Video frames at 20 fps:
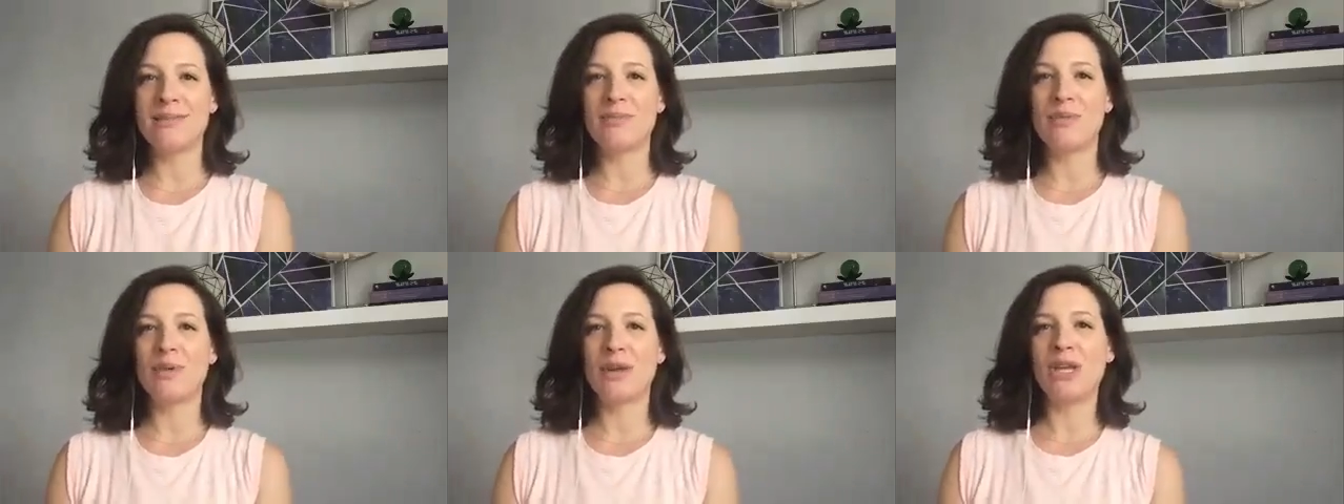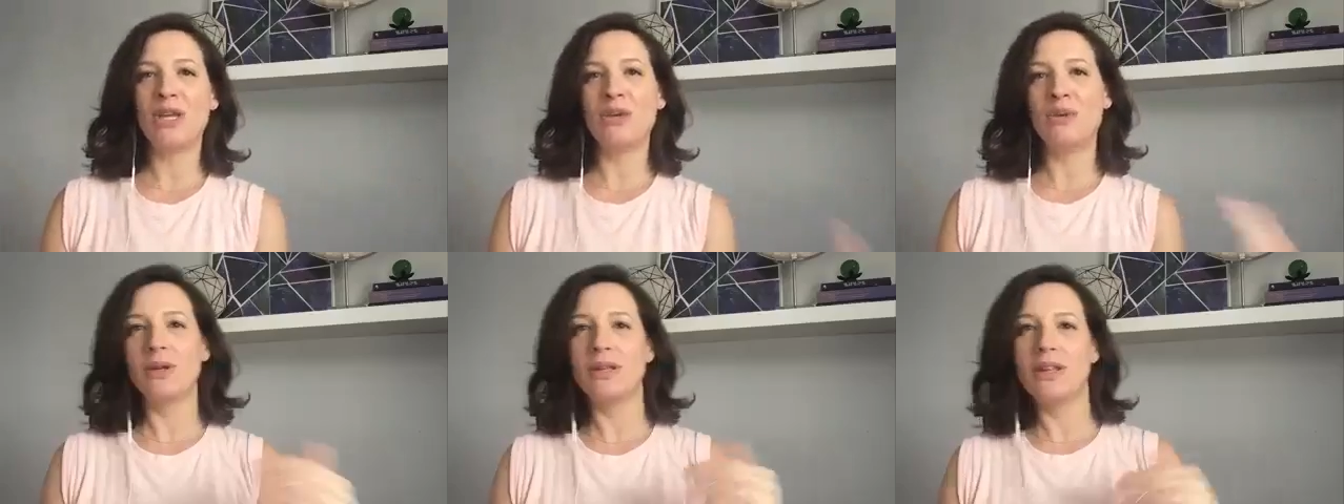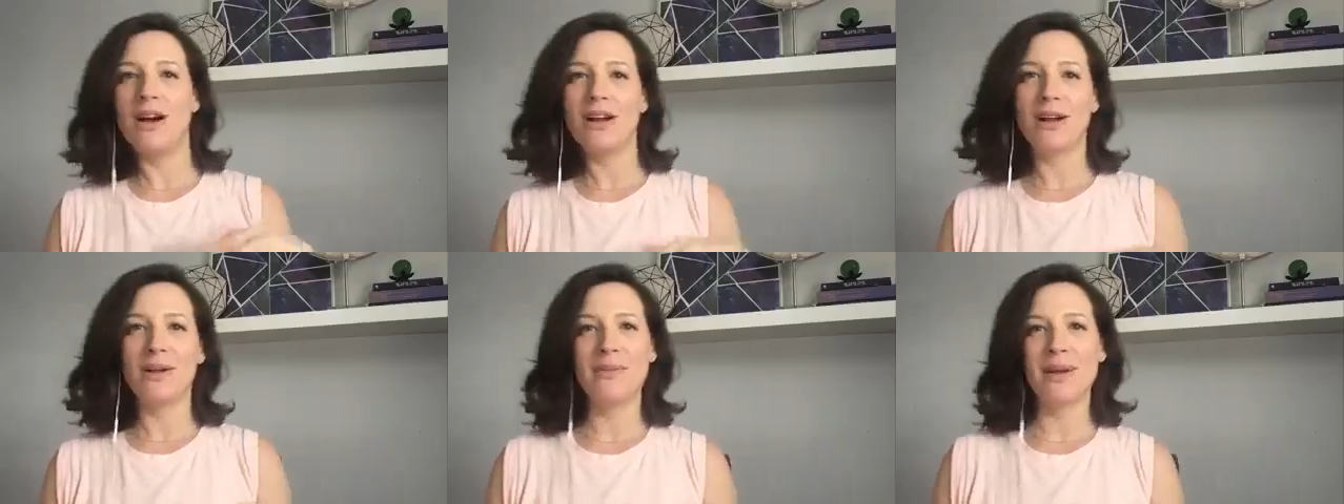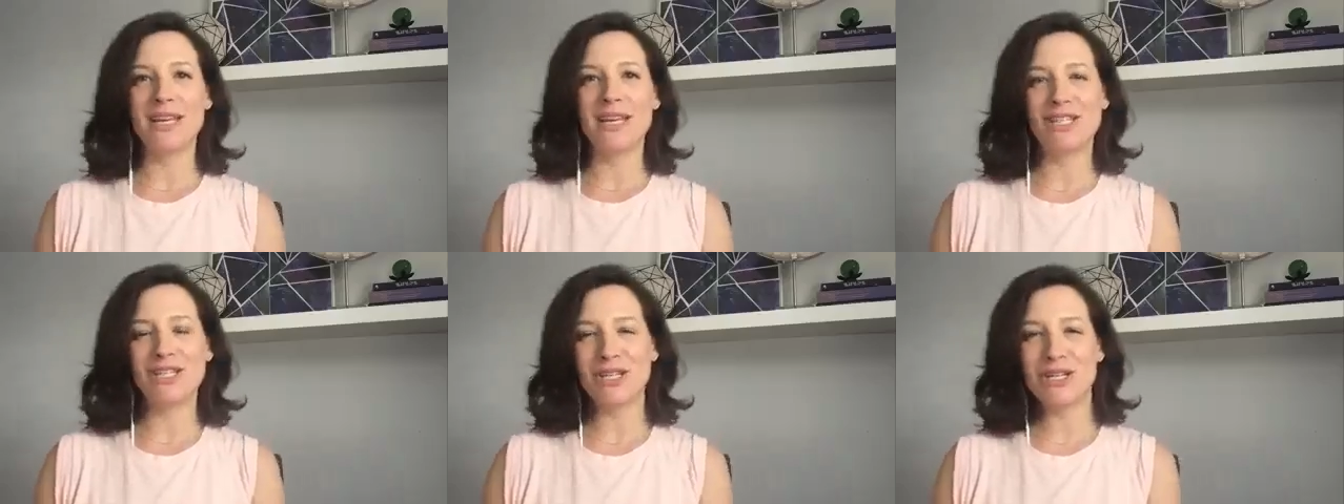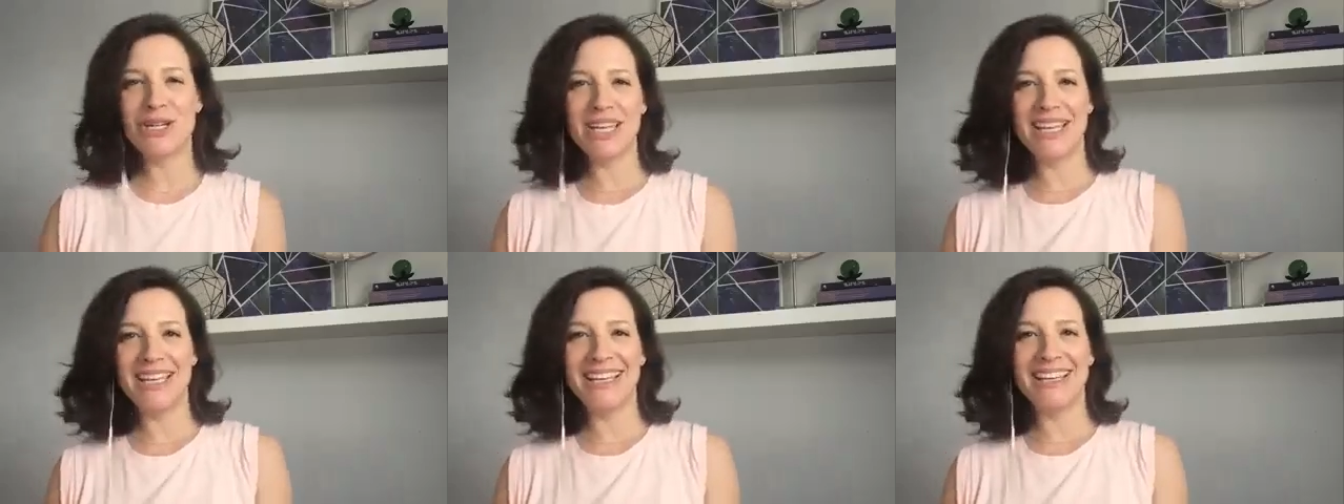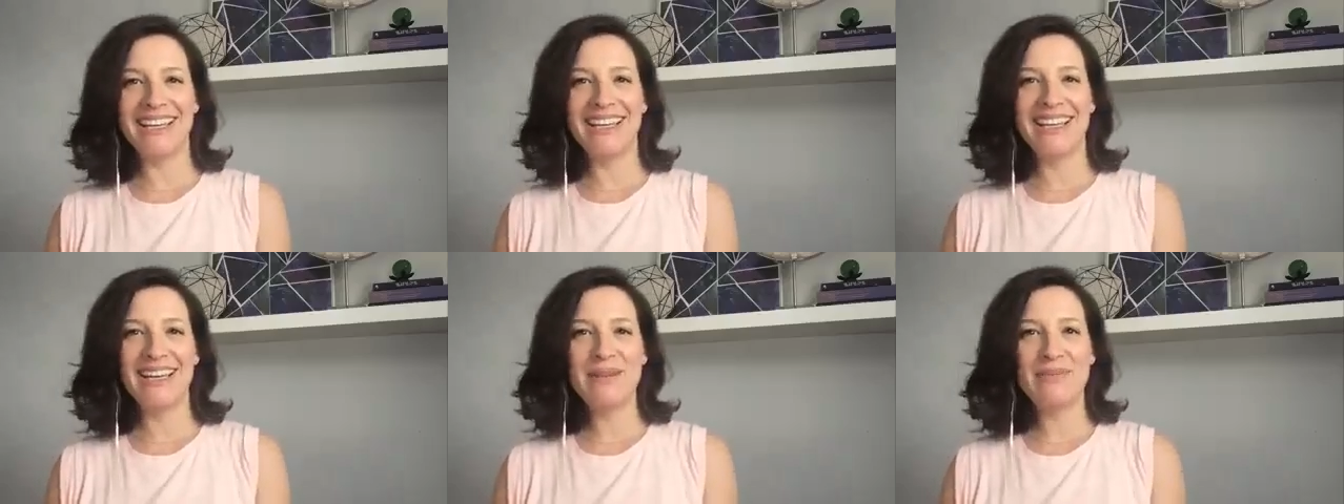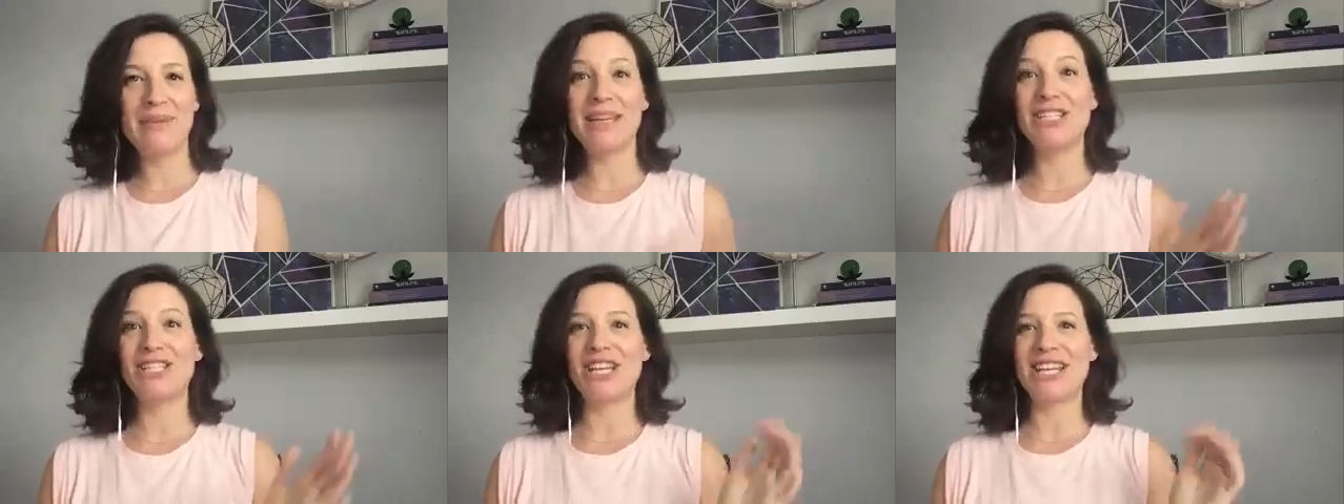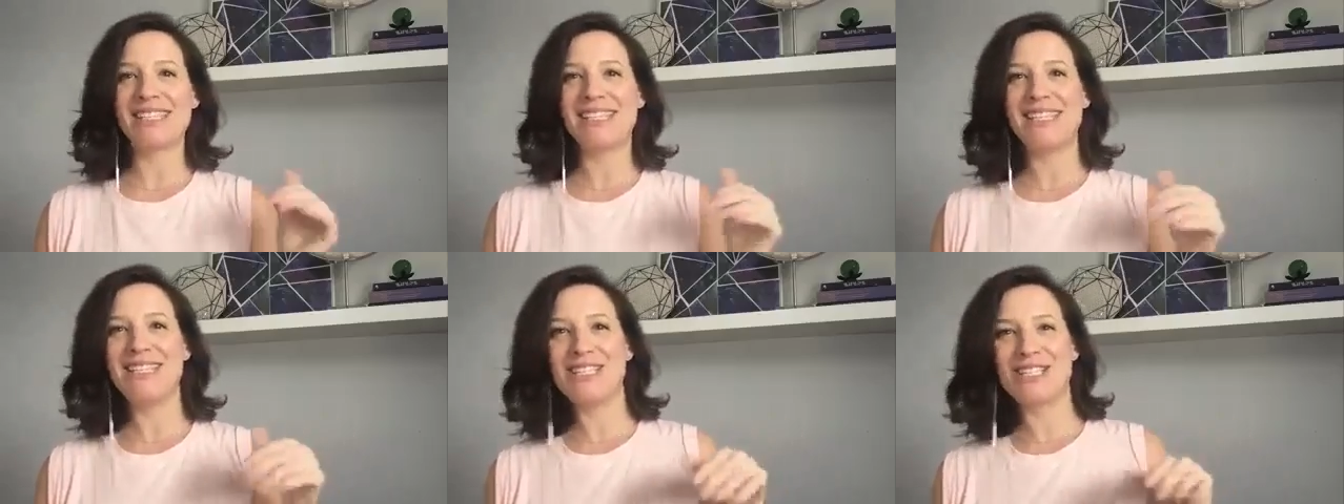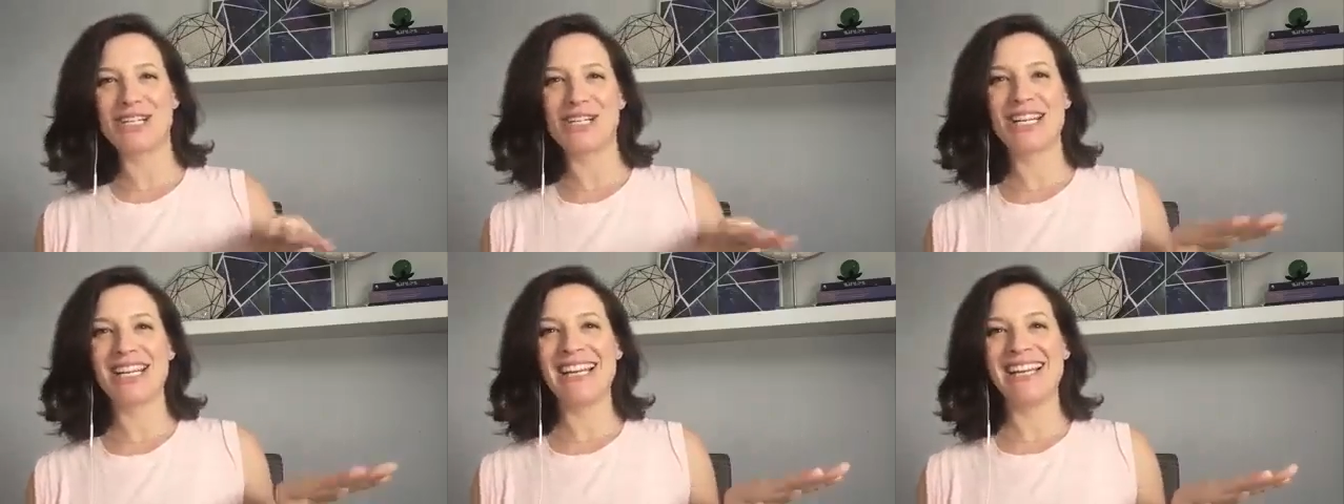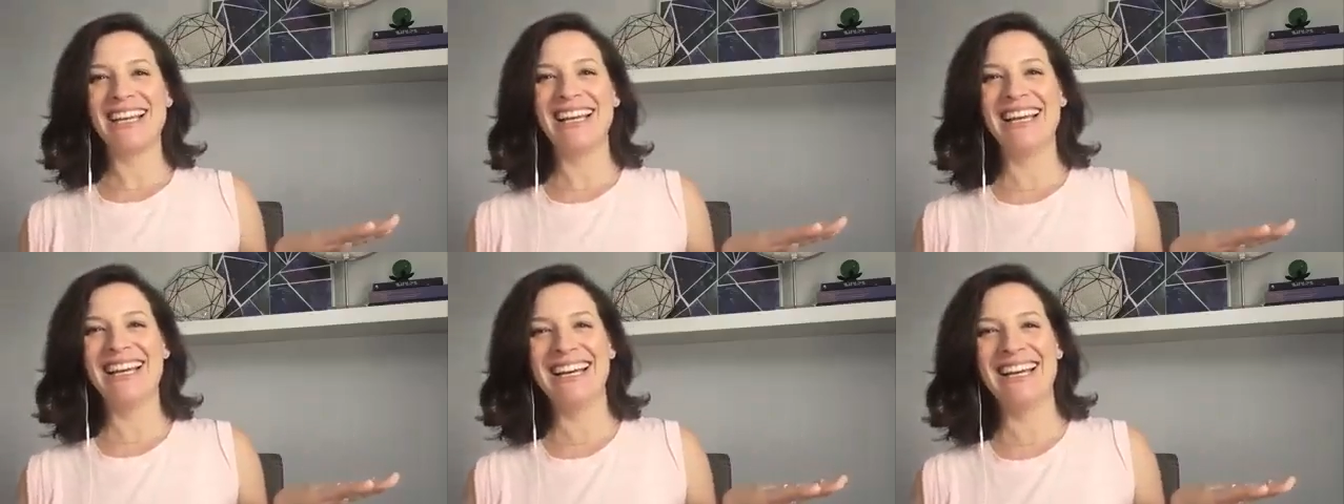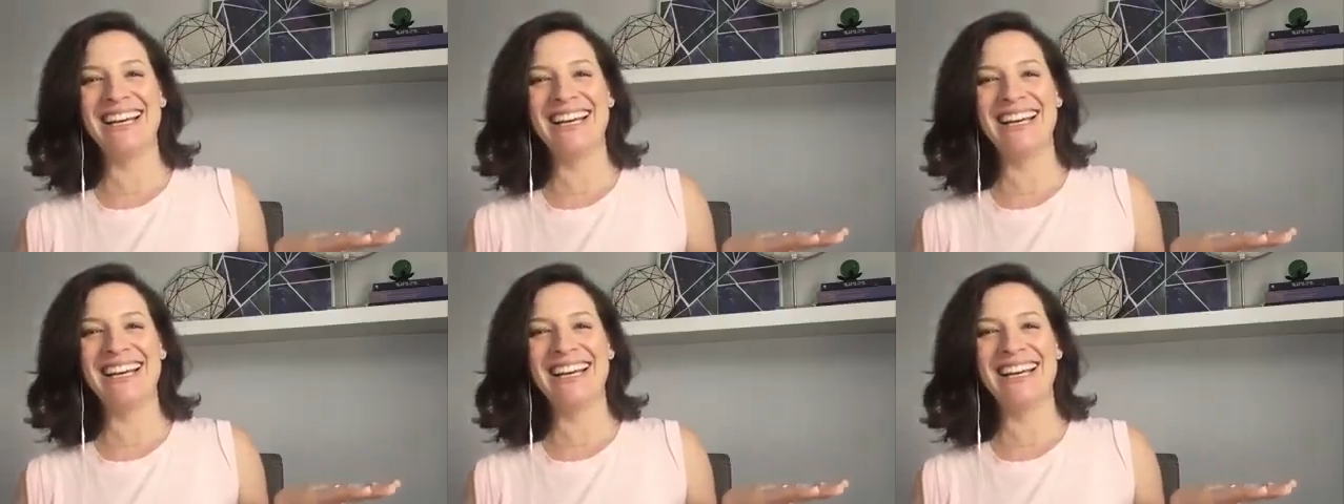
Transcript: bring you along on my journey, my Jessie journey.